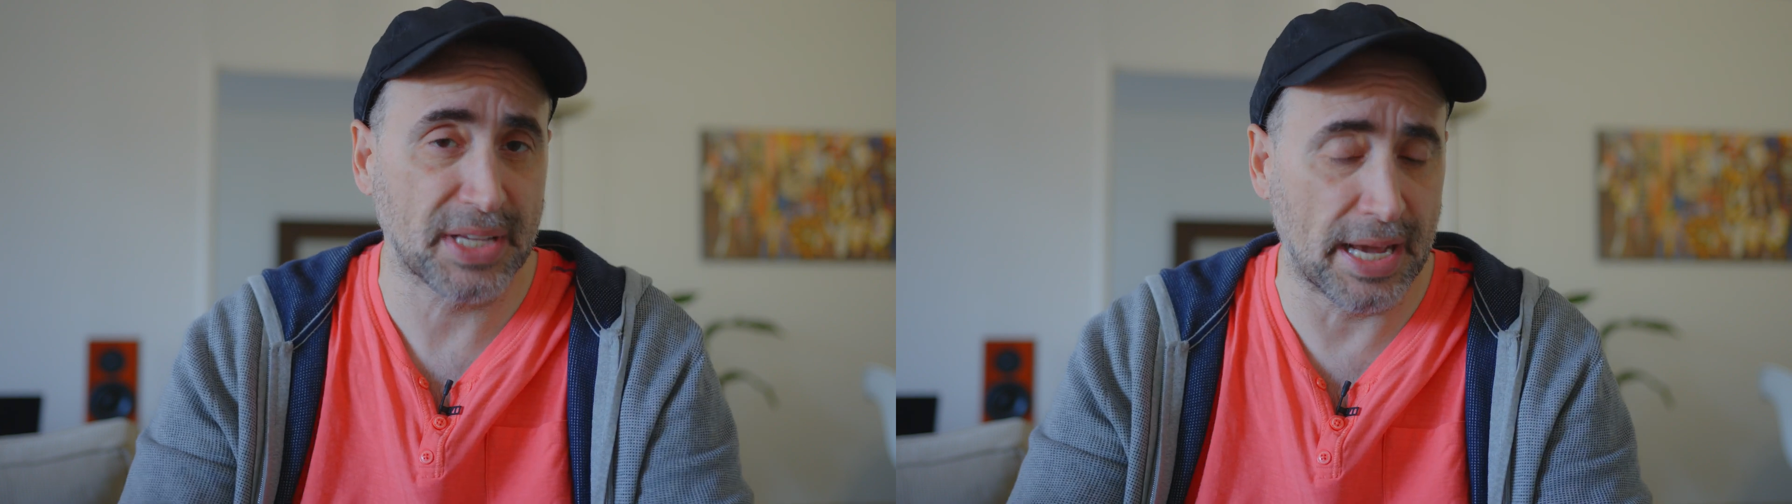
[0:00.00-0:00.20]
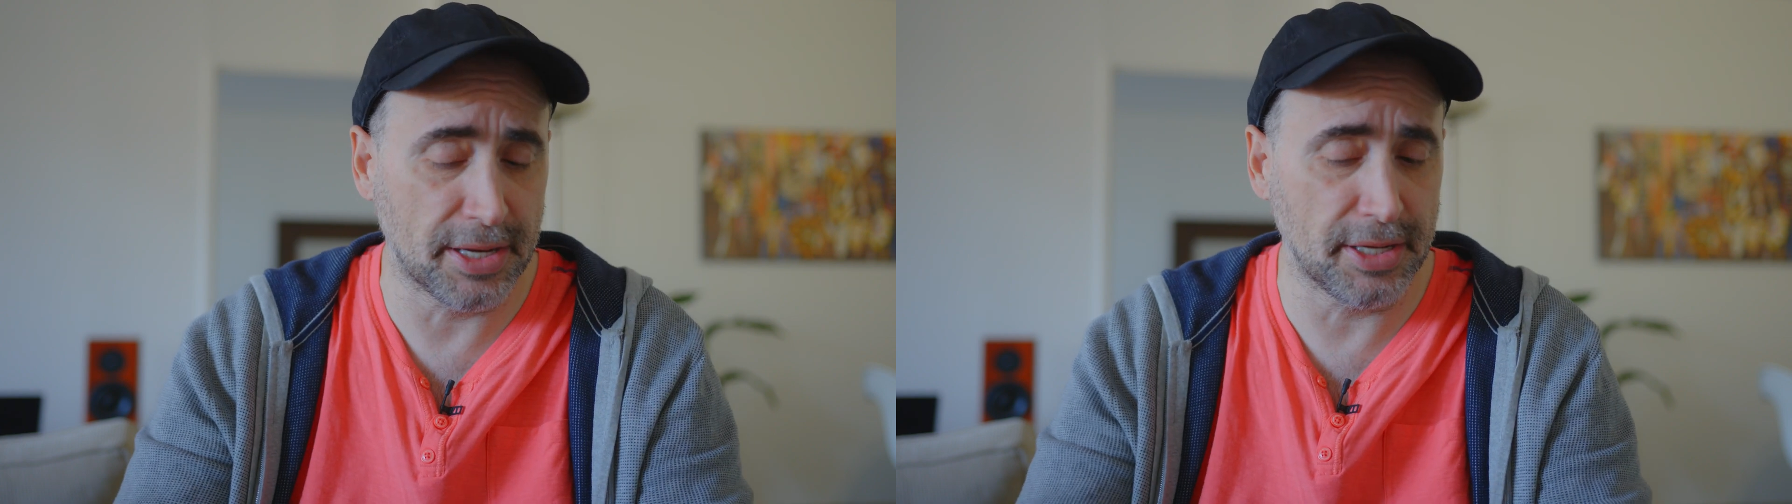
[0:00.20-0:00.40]

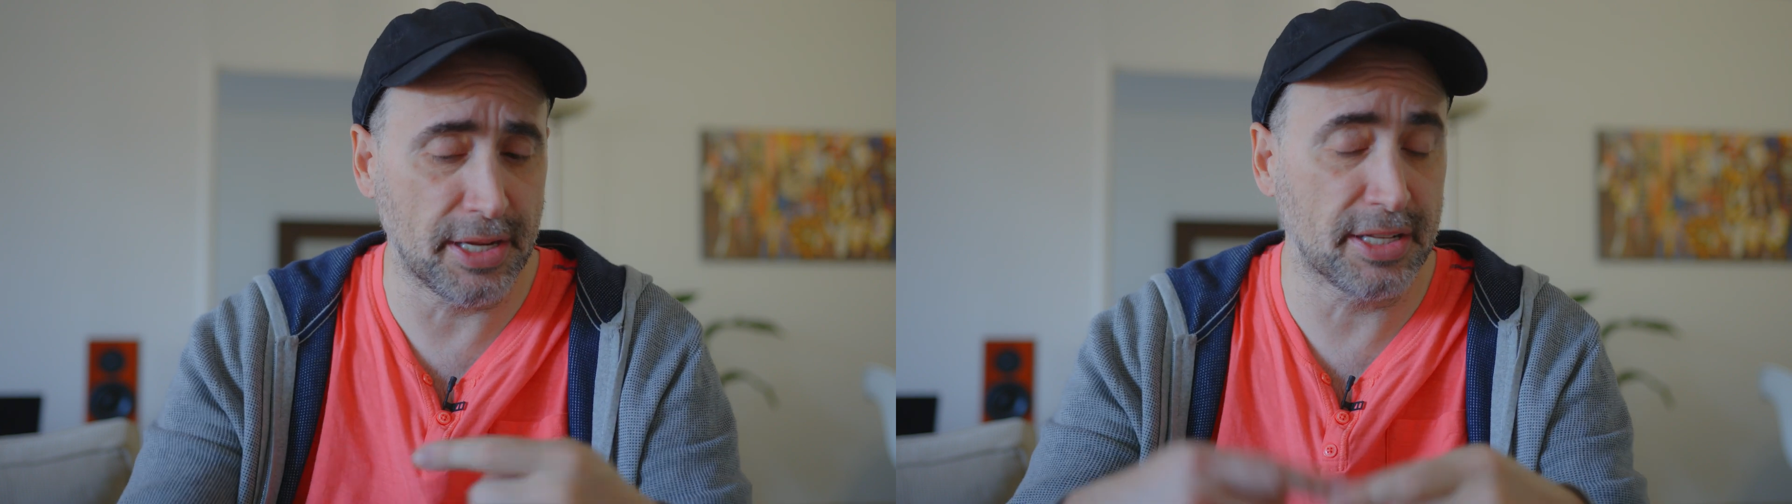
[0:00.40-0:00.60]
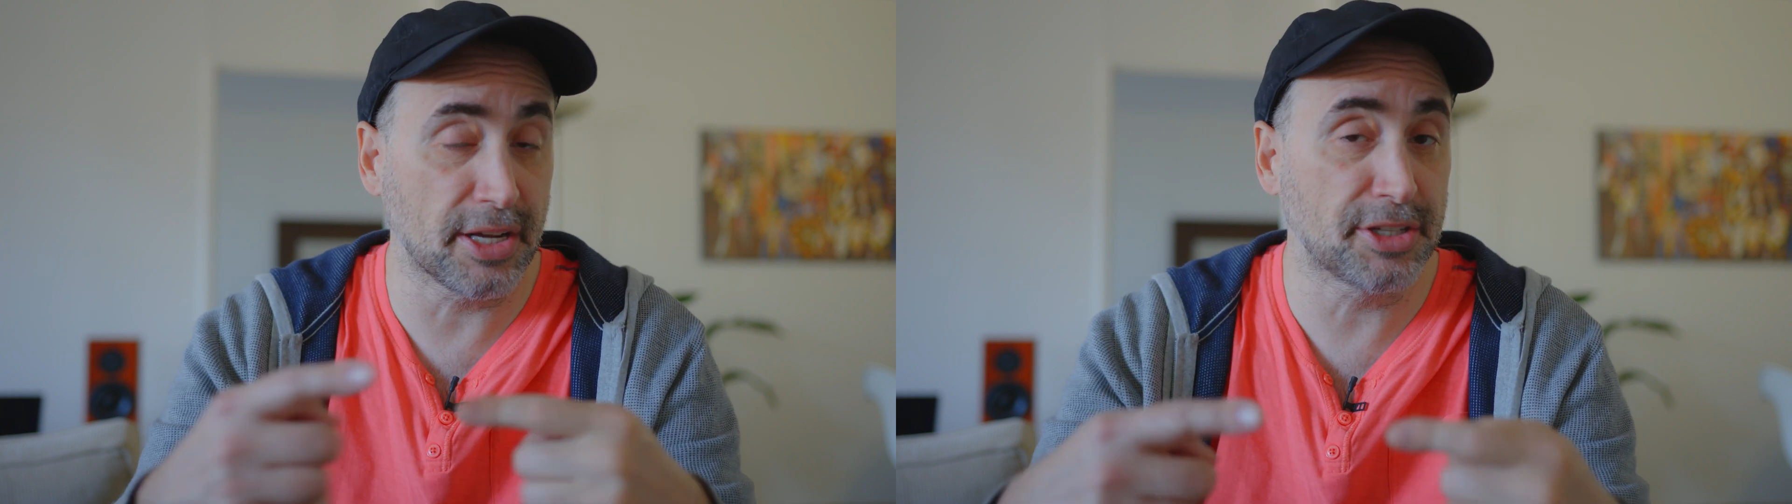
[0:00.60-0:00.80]
And
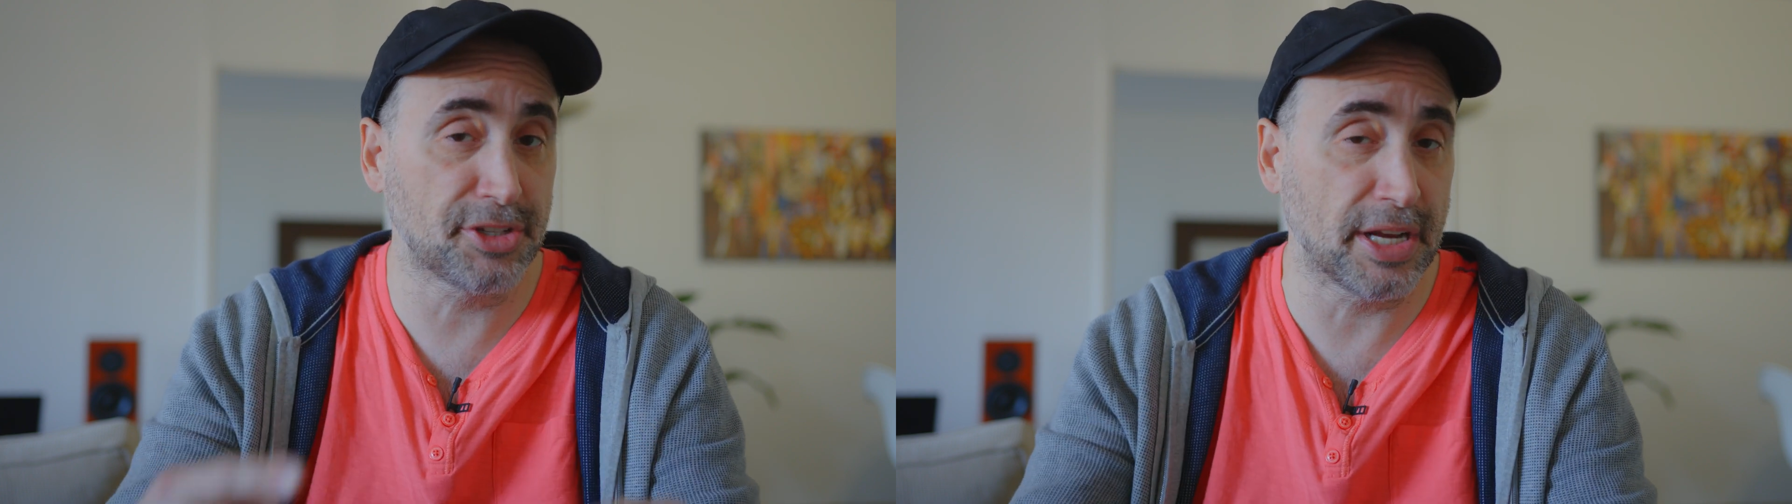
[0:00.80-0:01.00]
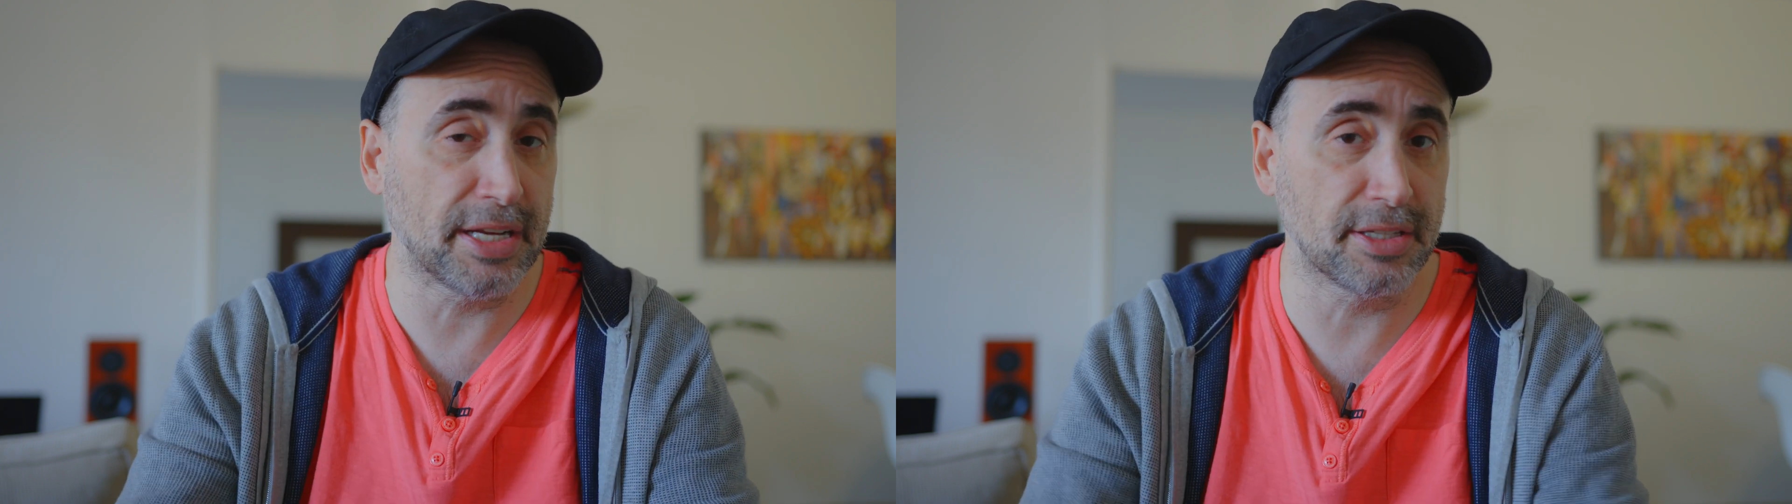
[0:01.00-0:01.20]
it does
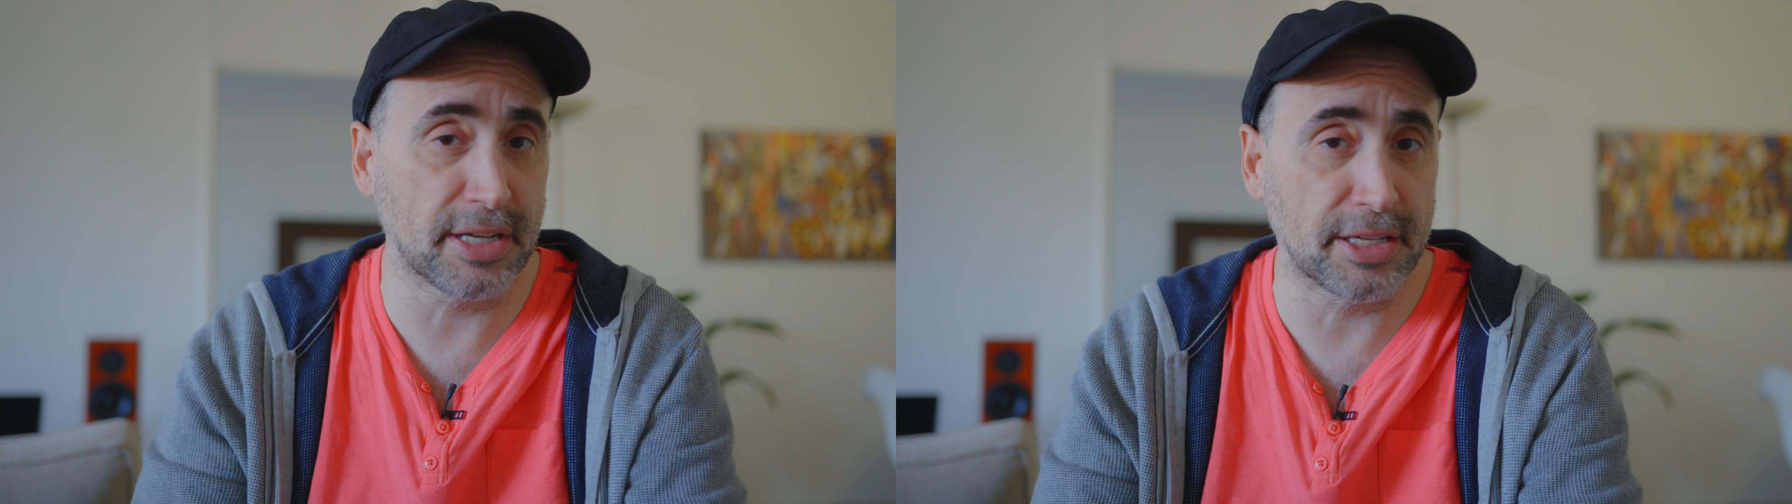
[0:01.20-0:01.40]
change